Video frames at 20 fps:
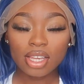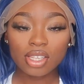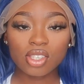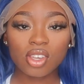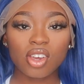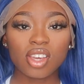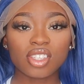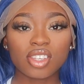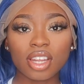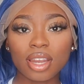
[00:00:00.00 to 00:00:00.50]
So
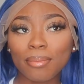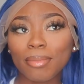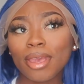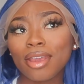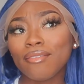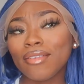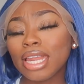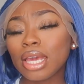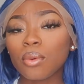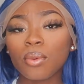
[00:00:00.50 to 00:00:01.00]
it's going to be
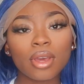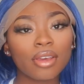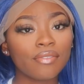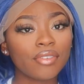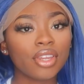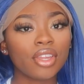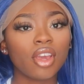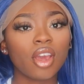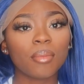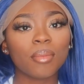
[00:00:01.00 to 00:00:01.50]
a really quick
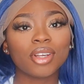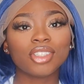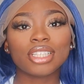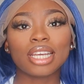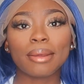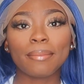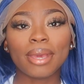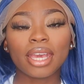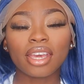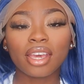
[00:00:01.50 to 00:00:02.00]
video. I'm not
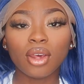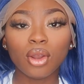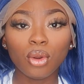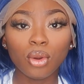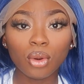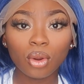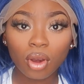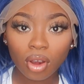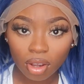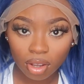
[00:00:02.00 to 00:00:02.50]
trying to make it
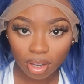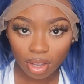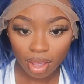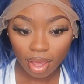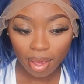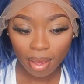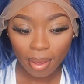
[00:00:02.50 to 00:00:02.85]
long,